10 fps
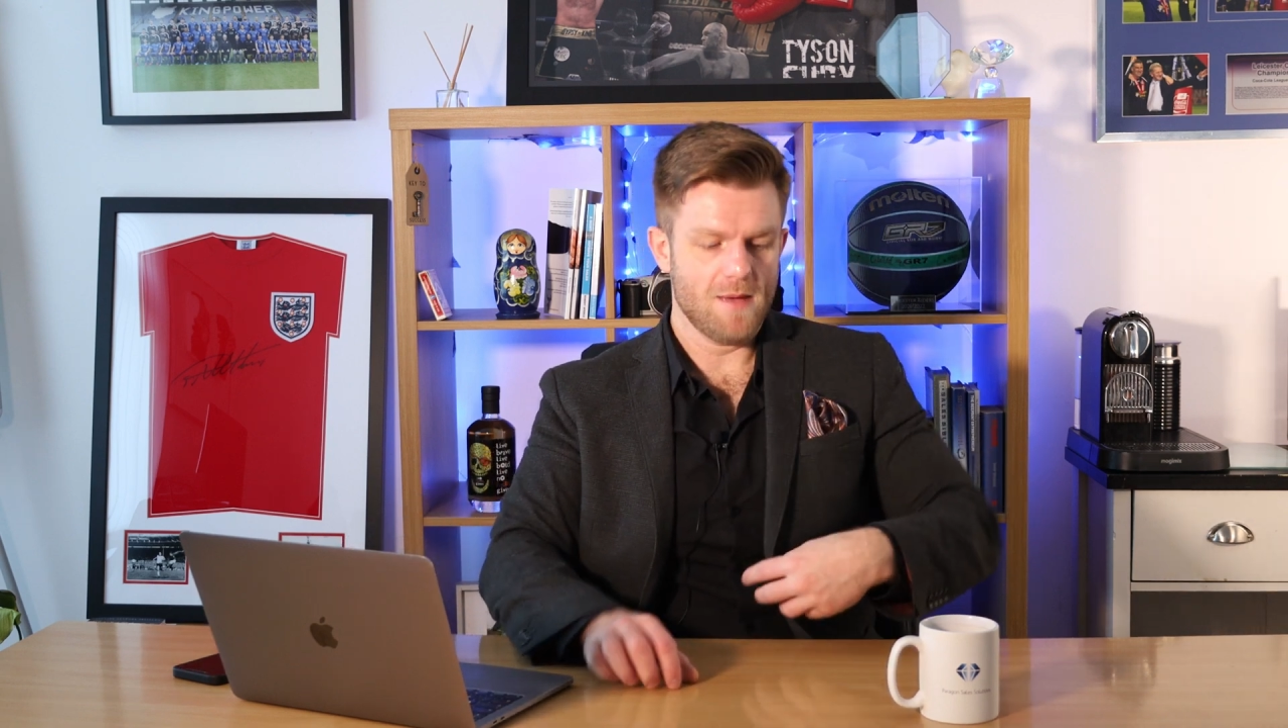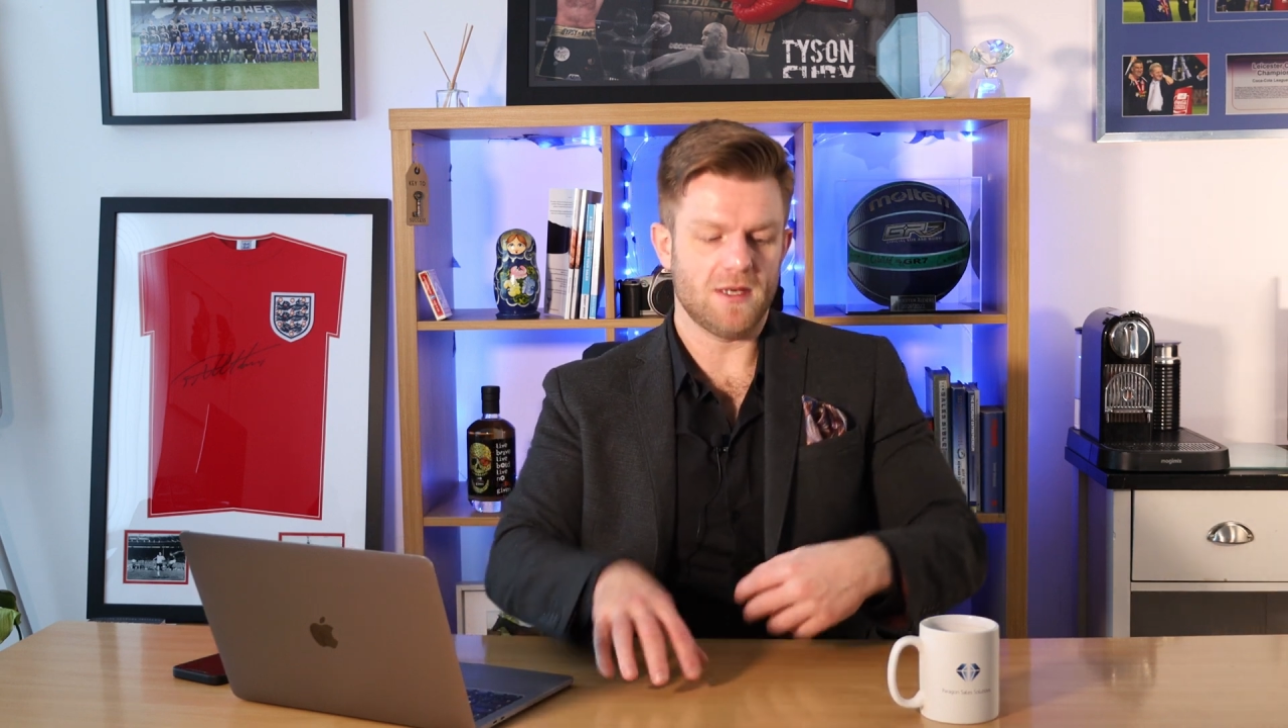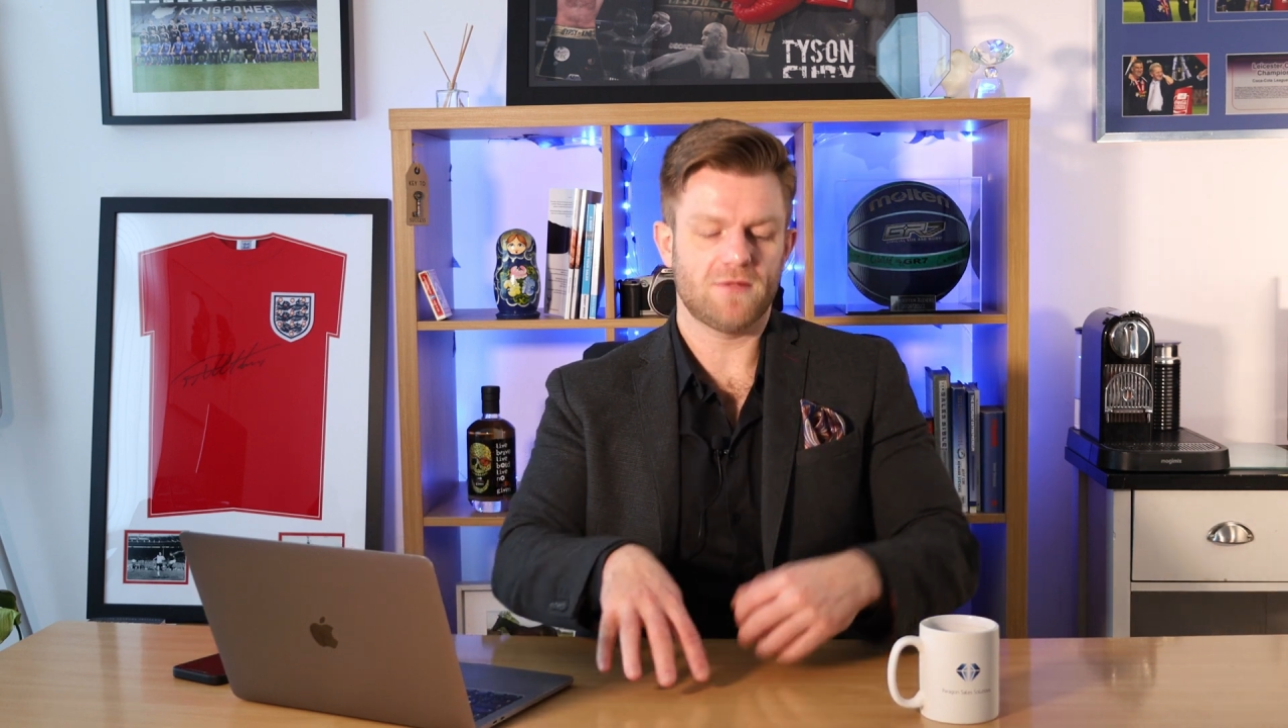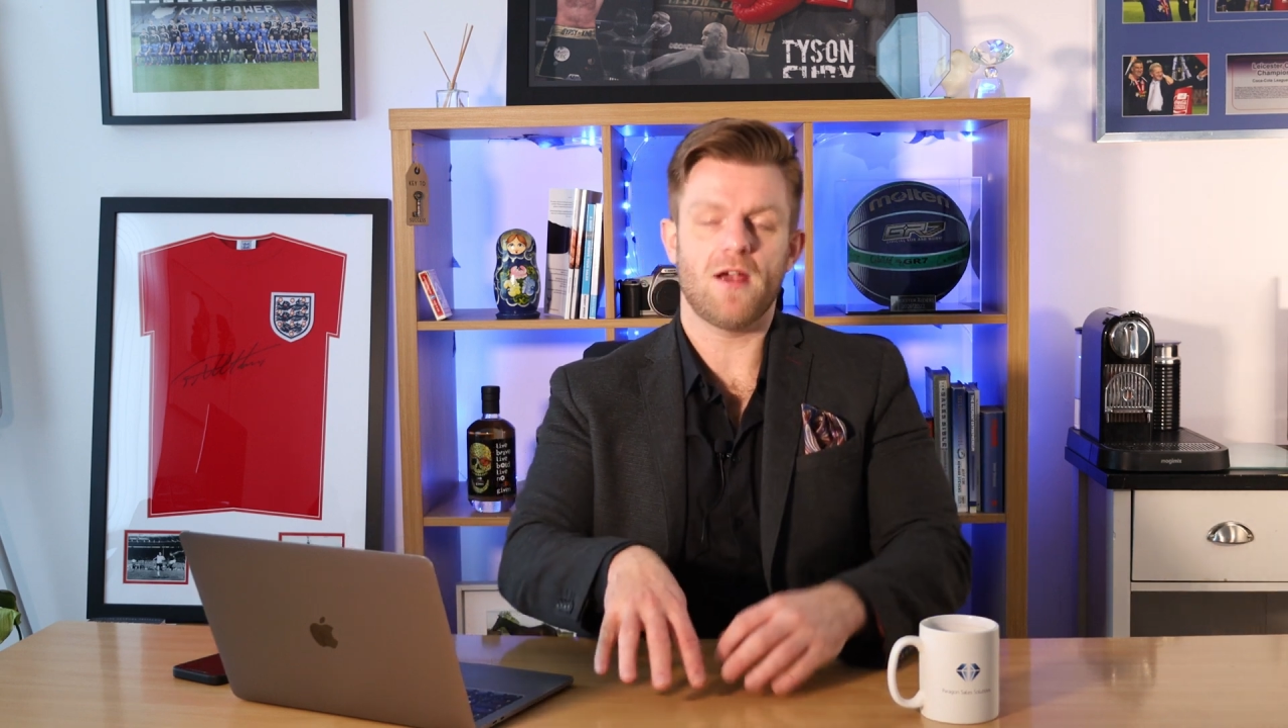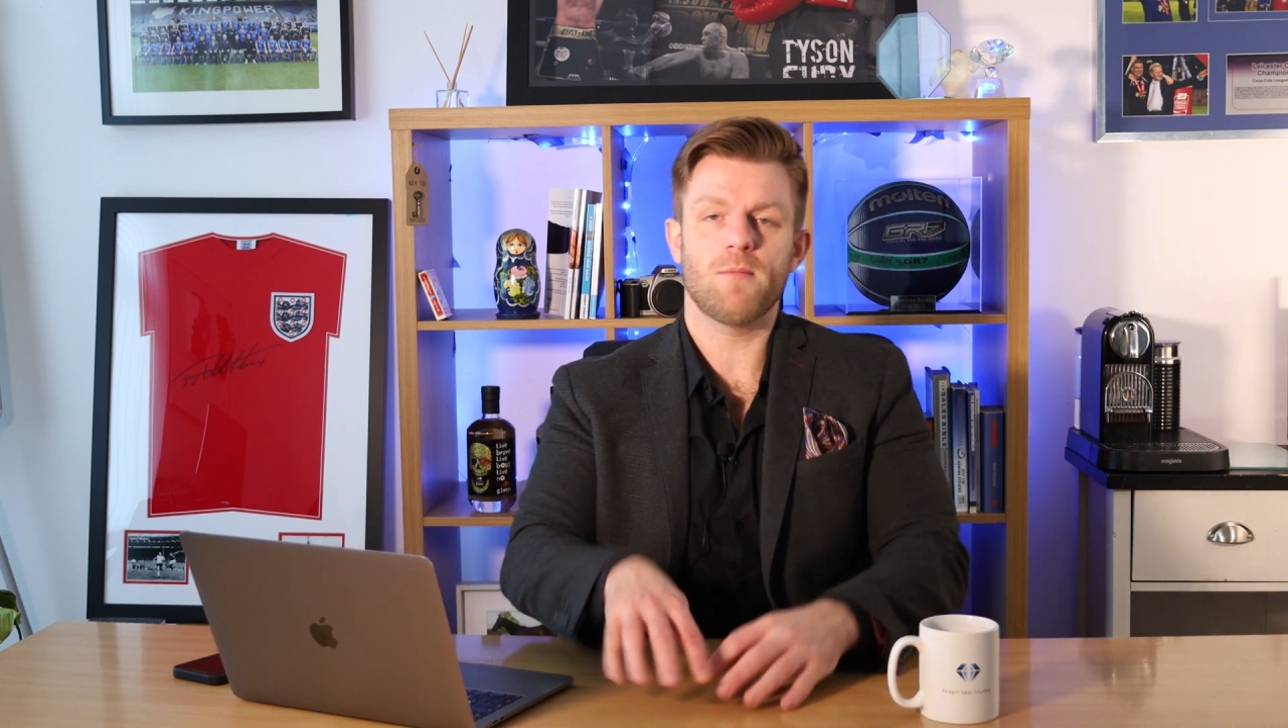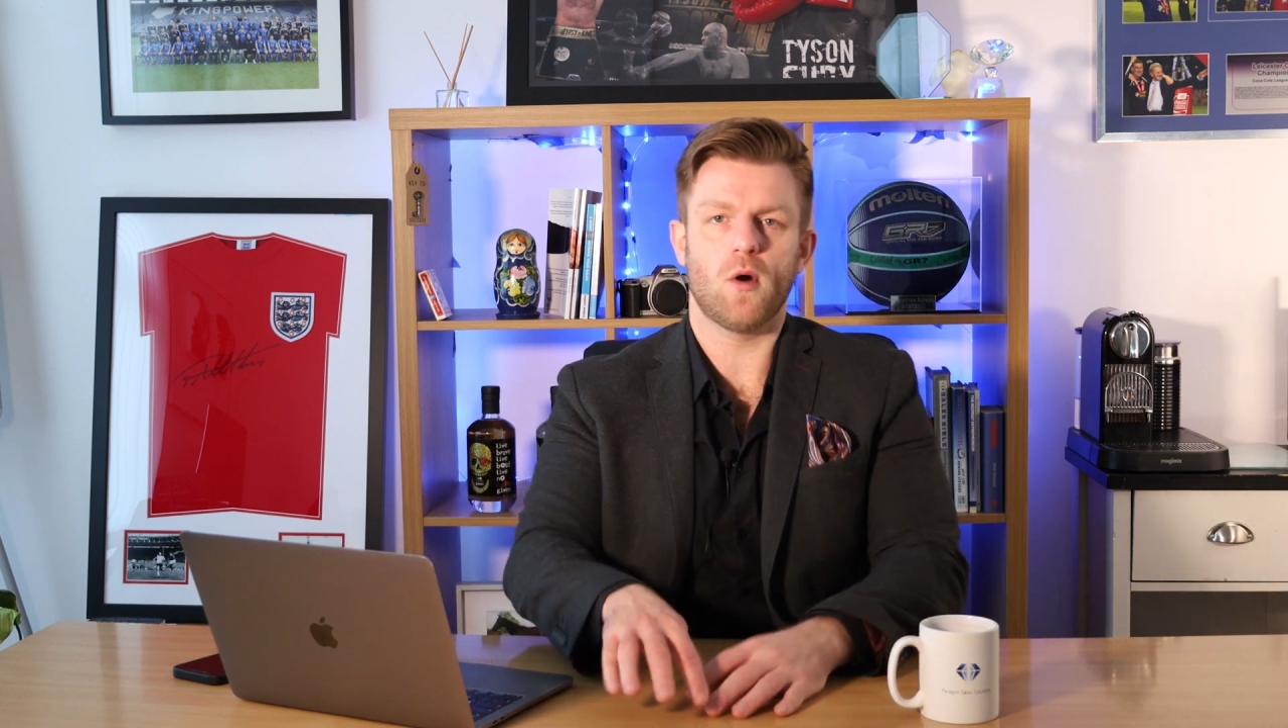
but it's very